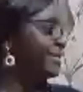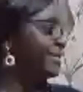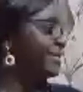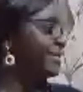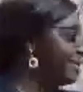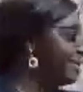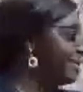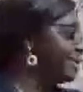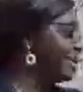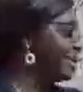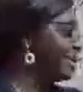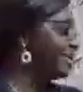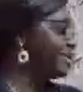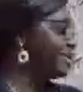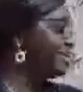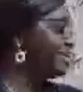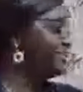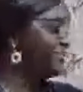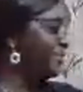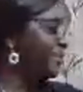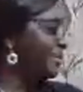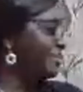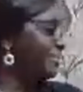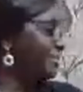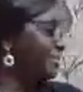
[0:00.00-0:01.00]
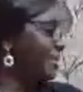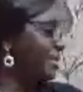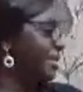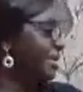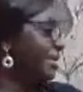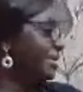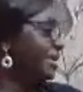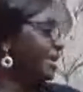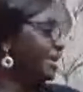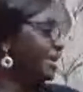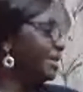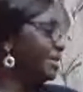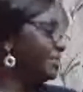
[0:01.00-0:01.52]
Instagram
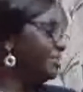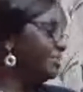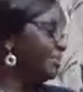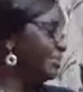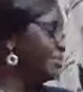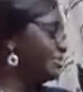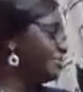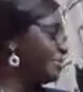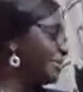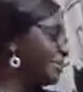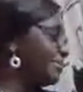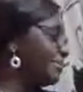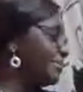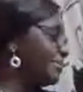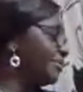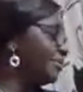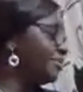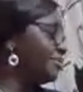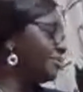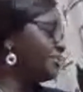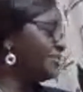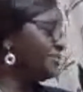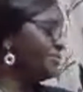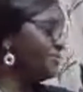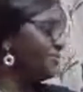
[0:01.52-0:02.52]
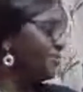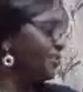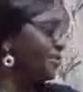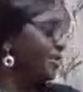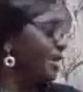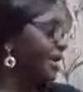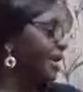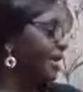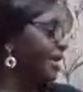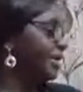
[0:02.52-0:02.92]
family, Adebimpe134.